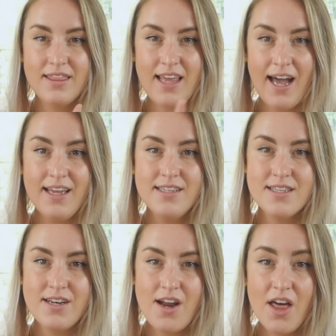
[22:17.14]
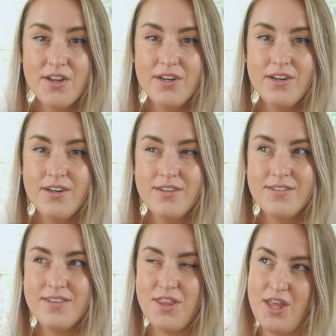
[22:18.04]
That is another
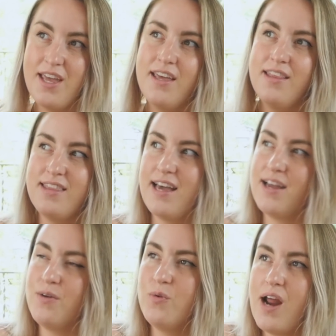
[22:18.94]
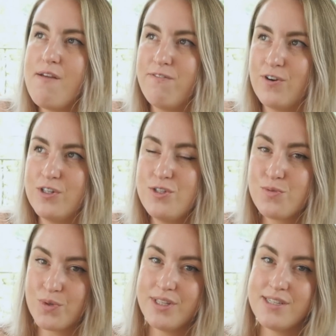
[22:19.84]
thing that when I
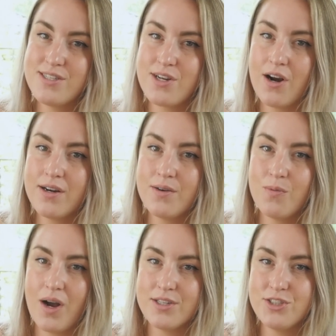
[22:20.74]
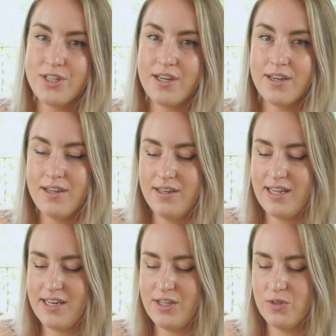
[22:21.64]
first really started watching
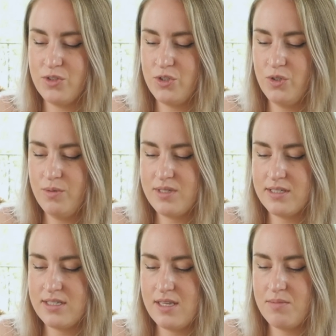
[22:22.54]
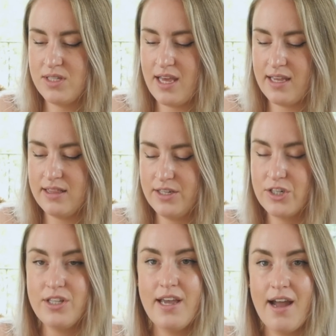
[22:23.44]
knitting YouTubes, it seemed like
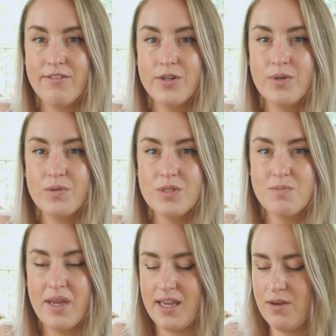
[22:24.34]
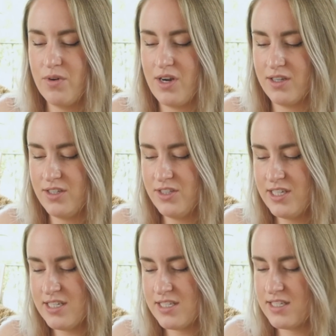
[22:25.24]
literally everyone was making
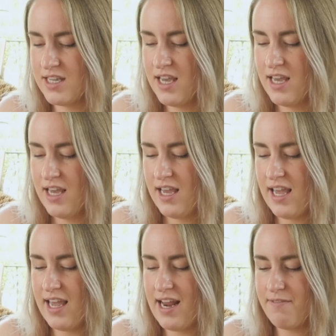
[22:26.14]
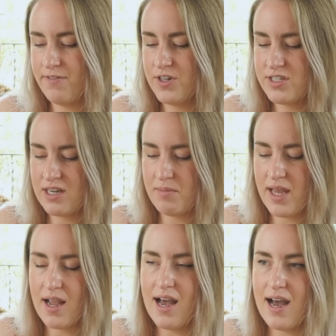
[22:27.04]
ranunculus. And at first I'm
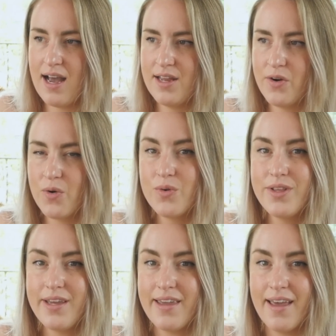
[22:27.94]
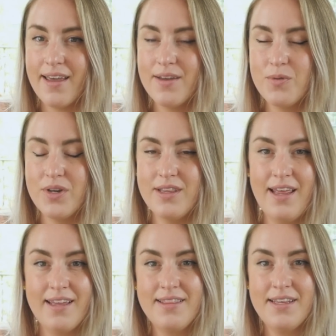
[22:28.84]
like, I don't really get what
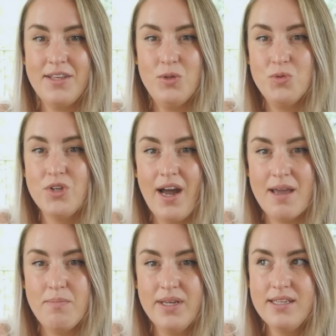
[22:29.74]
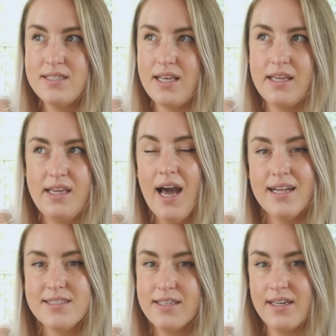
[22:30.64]
like the huge hype is. Like,
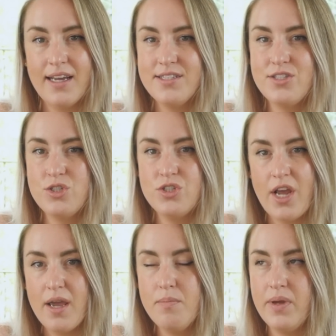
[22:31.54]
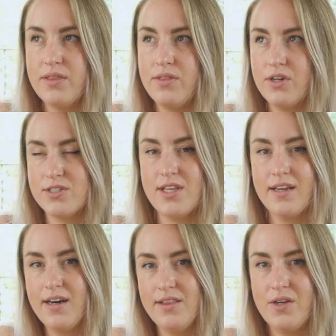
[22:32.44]
yeah, it's a nice shape and there's
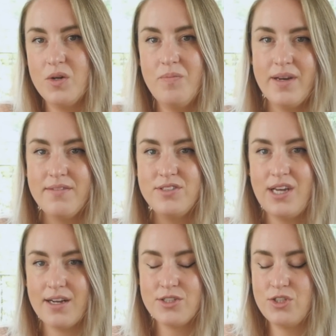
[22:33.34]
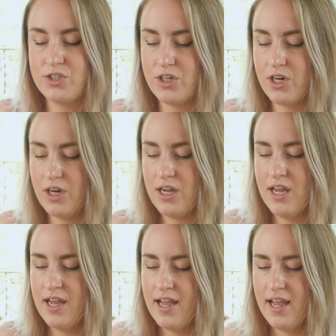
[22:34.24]
like a little bit of texture
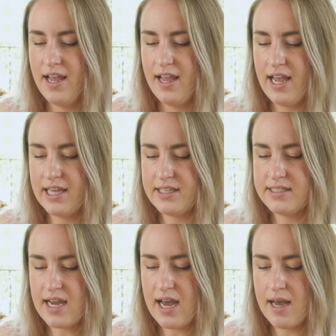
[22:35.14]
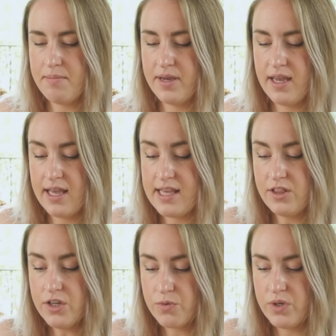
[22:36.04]
at the top and they
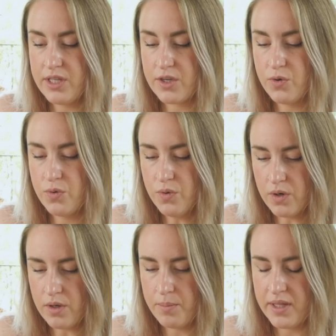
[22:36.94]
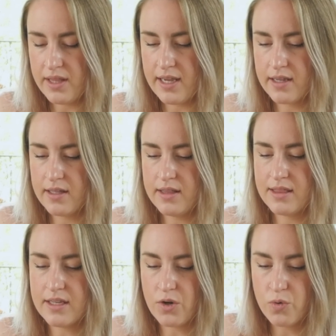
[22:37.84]
look really cool, but like
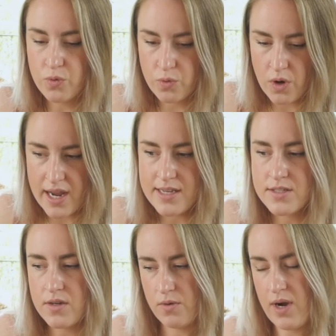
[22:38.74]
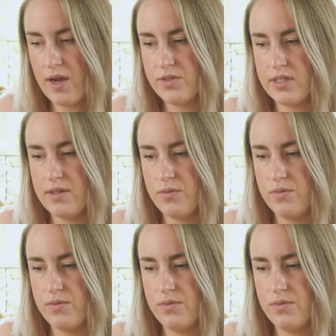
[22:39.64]
the craze around it